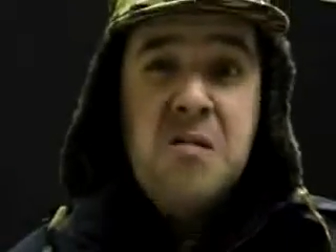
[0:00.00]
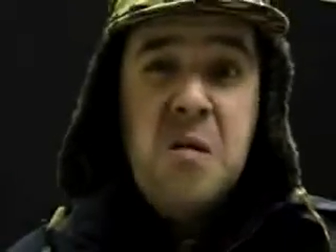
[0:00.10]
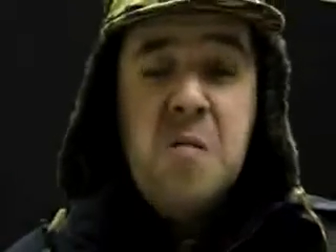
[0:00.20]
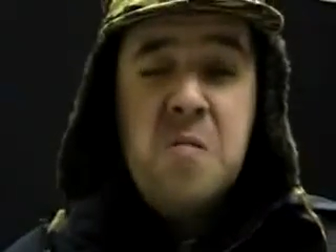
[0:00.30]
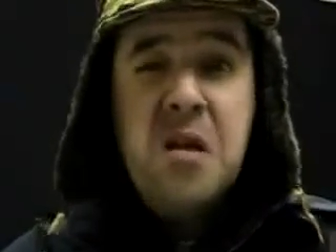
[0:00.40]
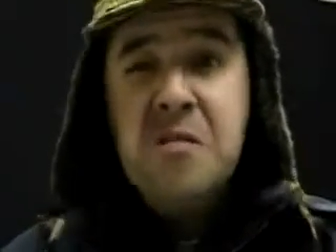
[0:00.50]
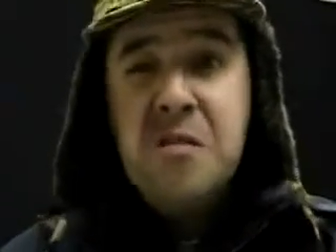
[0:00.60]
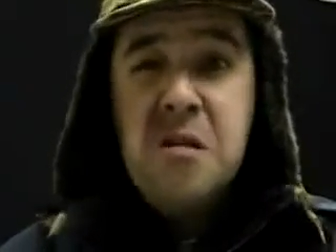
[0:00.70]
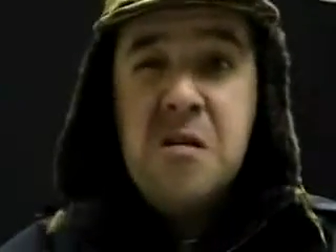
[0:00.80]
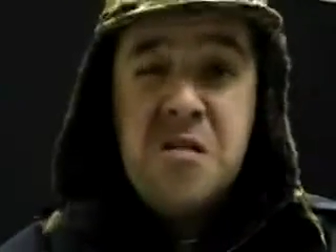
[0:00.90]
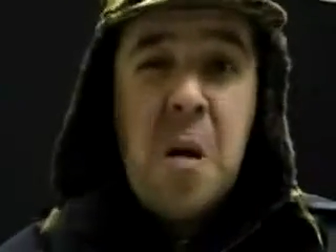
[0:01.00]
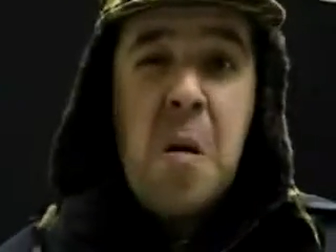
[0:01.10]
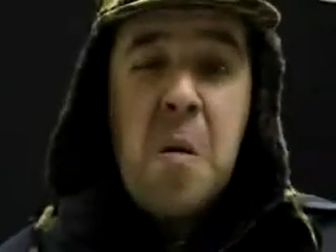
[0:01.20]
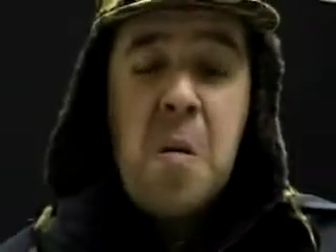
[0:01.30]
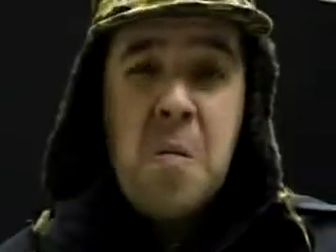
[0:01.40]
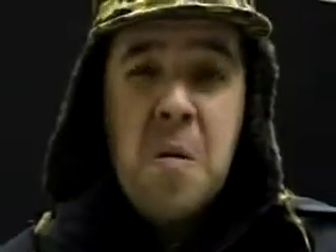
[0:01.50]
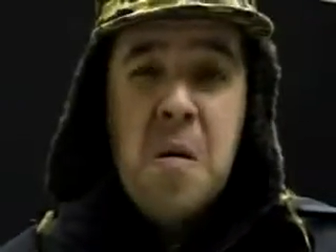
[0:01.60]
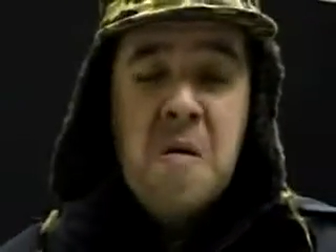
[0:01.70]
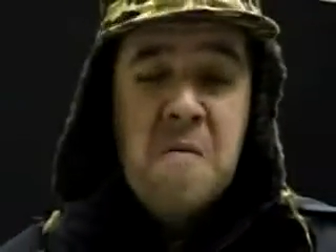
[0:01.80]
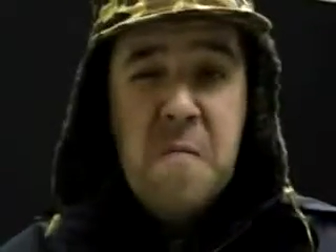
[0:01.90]
He's going to teach you a
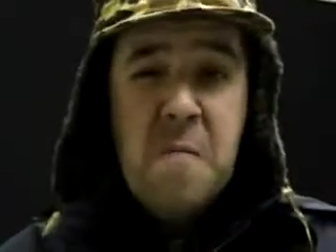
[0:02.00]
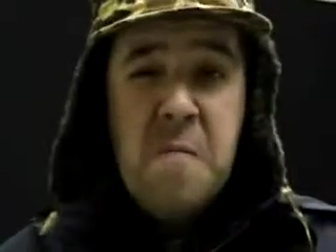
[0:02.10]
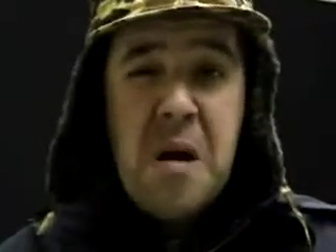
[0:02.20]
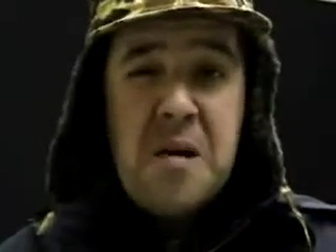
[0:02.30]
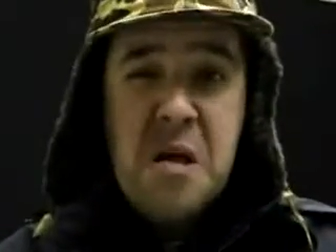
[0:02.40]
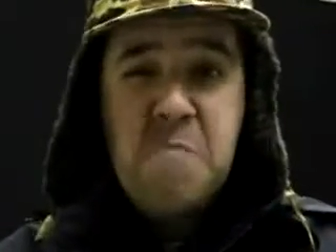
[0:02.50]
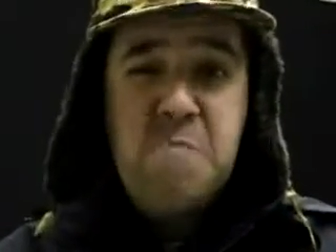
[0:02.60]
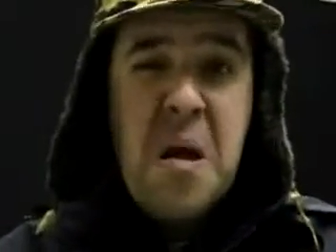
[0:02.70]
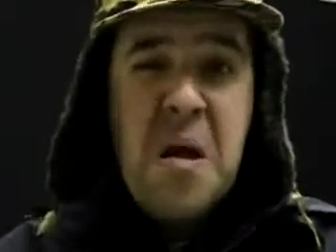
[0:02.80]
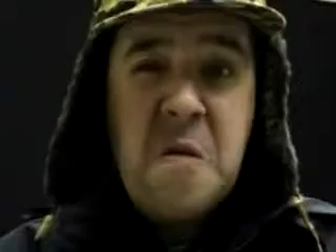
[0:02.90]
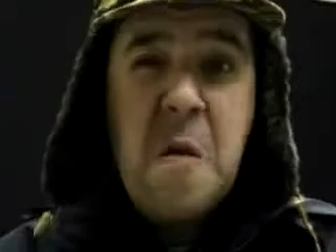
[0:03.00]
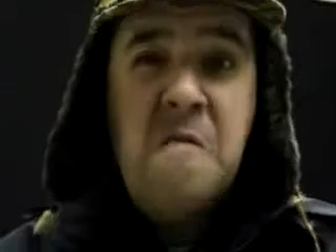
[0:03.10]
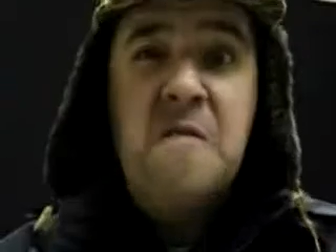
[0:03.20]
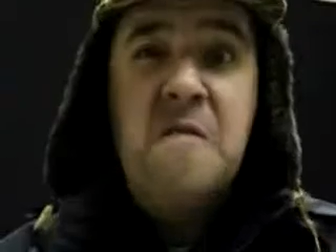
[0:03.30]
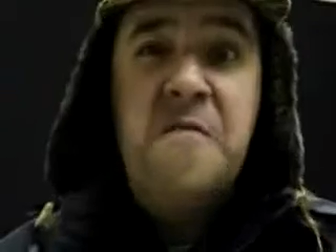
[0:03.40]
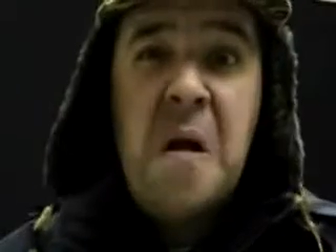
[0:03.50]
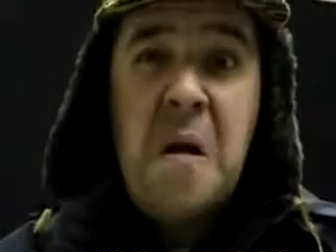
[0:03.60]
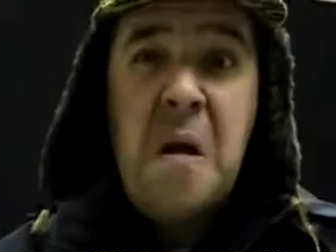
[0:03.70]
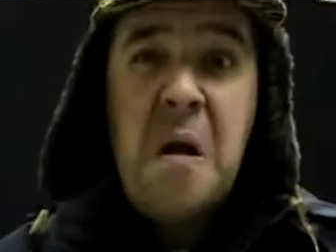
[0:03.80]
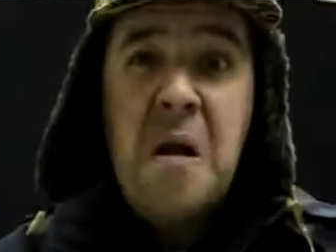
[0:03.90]
song from about that Beethoven
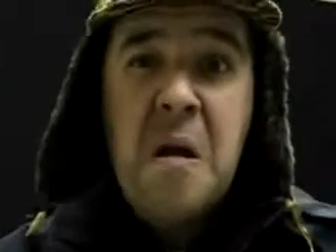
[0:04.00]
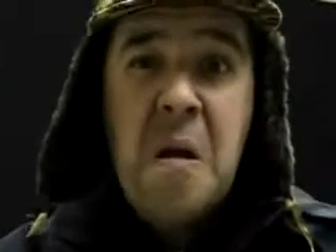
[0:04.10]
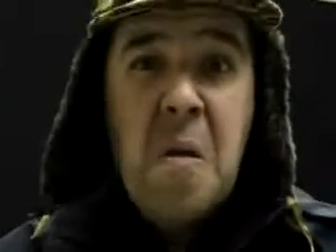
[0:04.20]
feller.